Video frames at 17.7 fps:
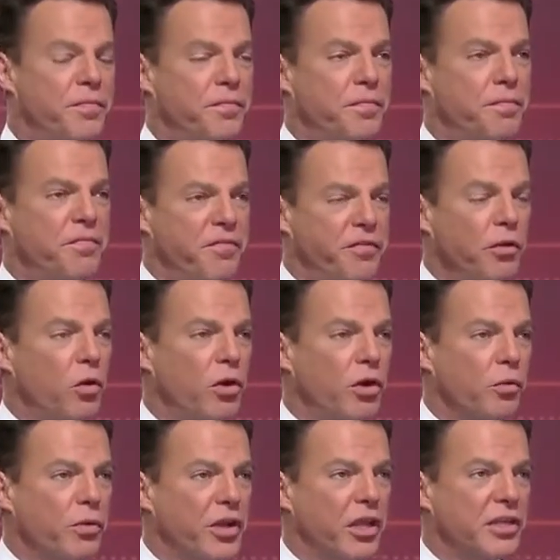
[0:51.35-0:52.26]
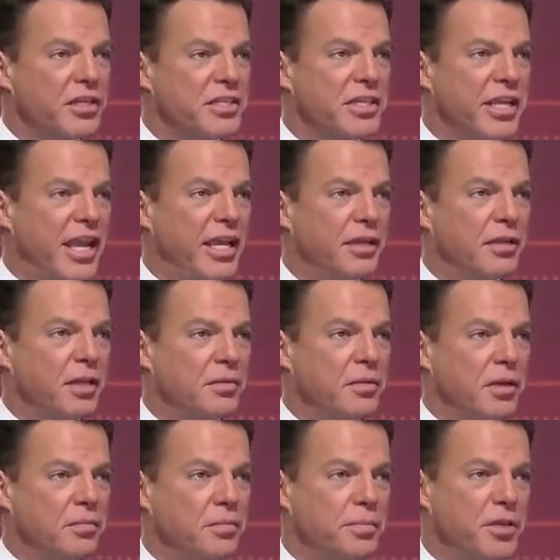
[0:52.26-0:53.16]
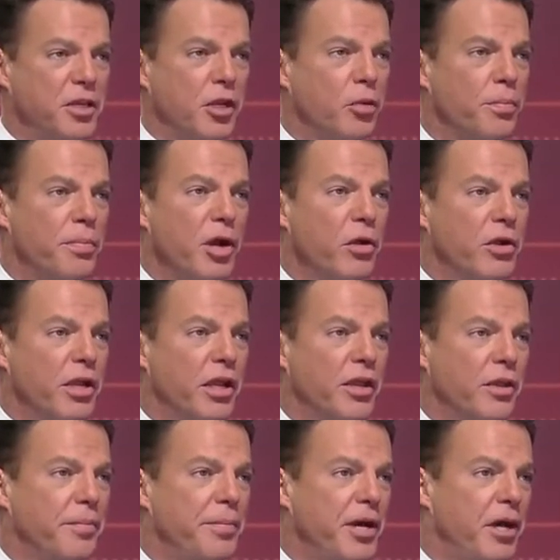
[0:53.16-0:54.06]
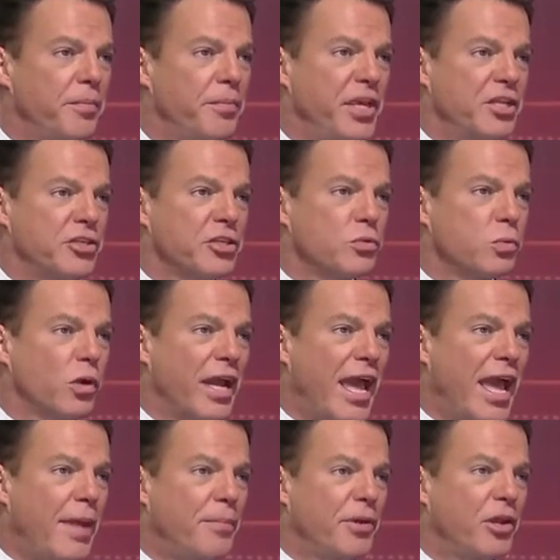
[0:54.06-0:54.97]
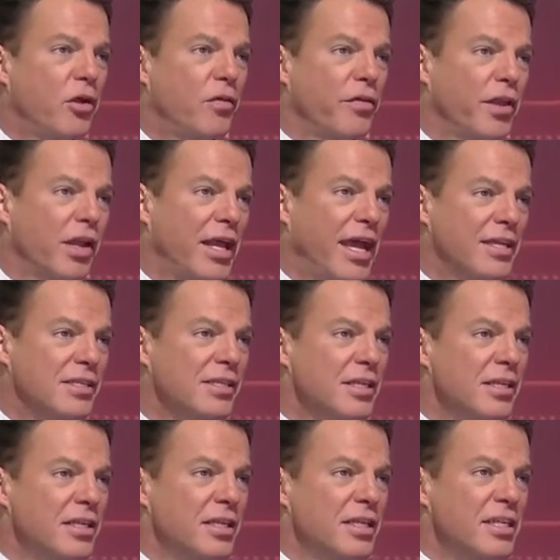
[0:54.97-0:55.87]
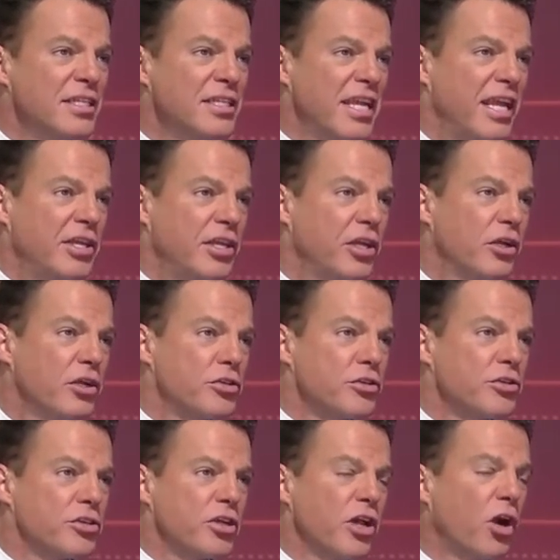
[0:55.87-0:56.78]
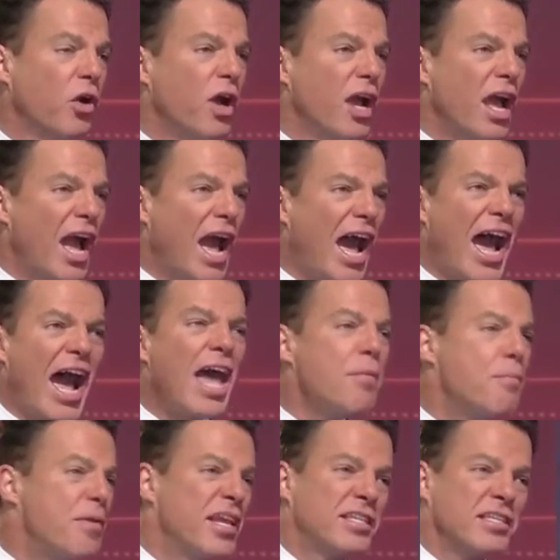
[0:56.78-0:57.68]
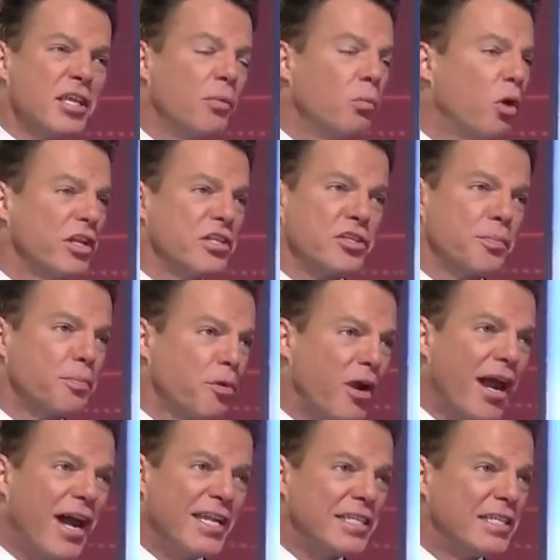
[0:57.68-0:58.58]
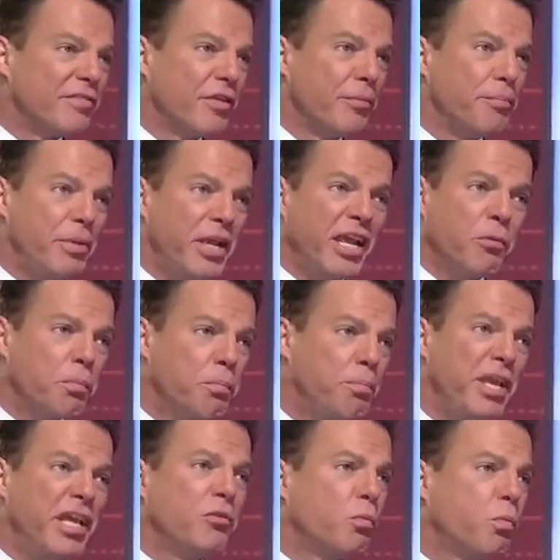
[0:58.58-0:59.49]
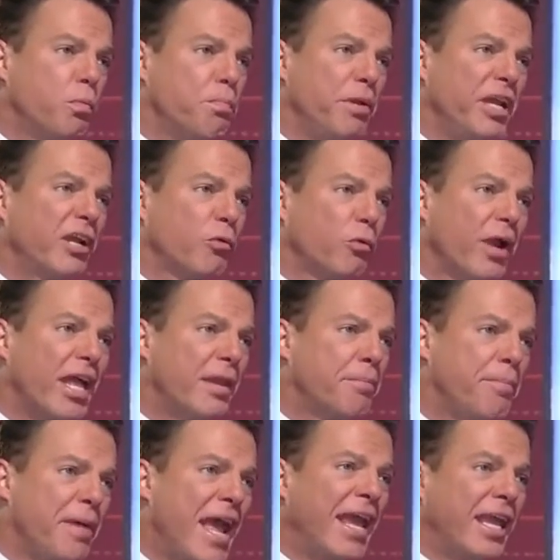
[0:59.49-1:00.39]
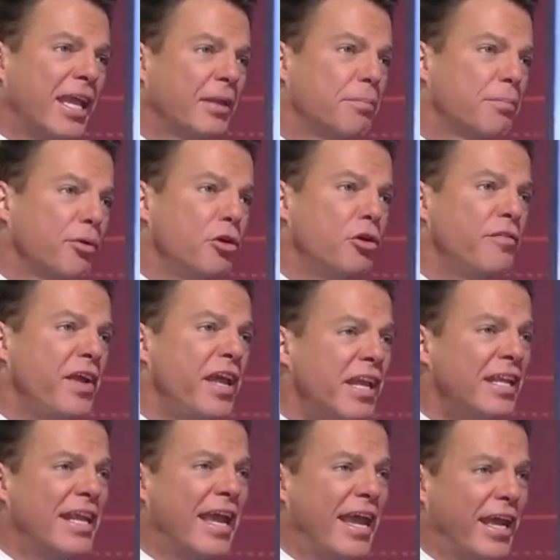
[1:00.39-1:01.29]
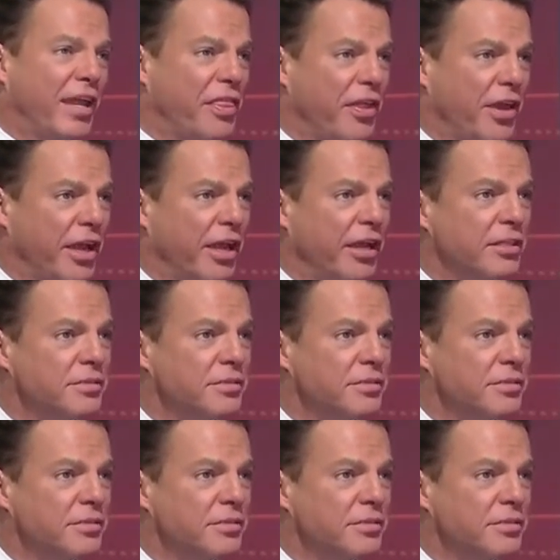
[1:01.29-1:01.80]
Florida real estate and, you know, Boca and the Palm Beaches, what happened over the last 10 years or so, I'd be somewhat surprised if the big red bank can prove any dang thing.